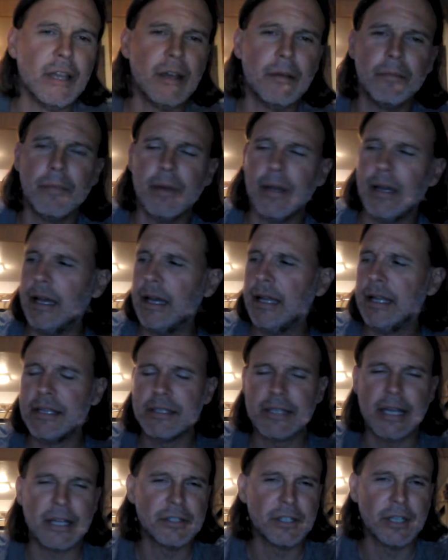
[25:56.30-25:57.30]
2 other books
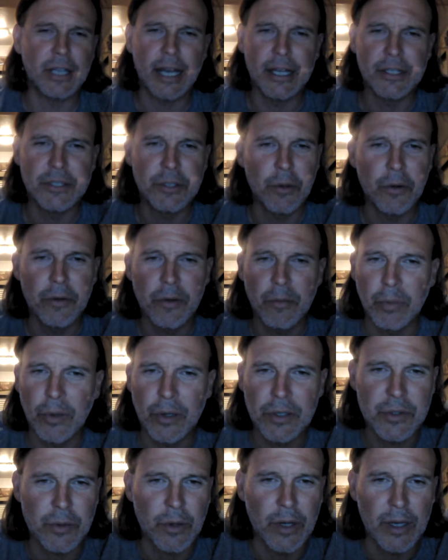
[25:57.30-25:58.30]
written about the
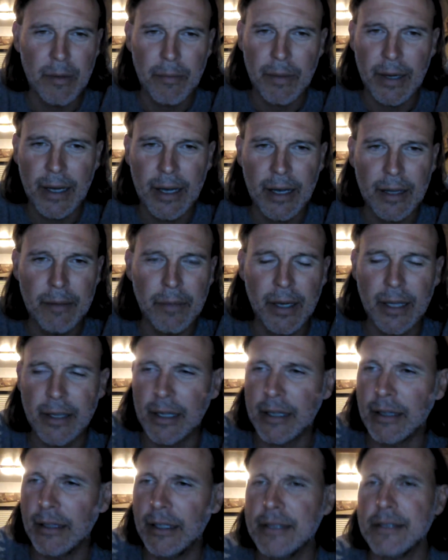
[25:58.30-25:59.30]
Clintons.
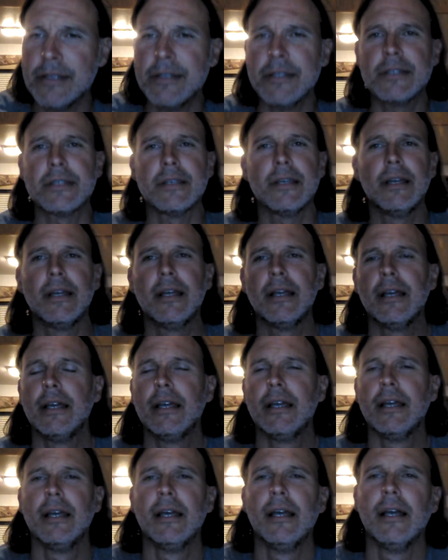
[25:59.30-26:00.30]

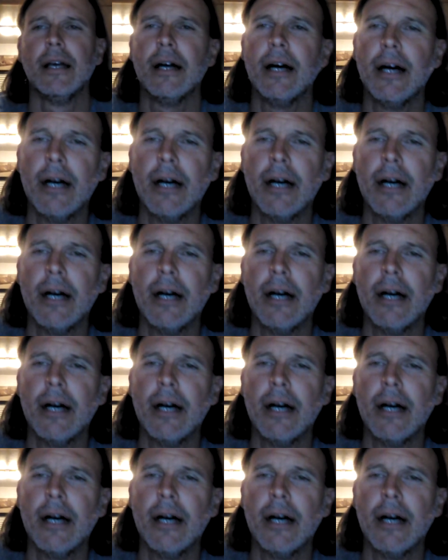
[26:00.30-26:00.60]
But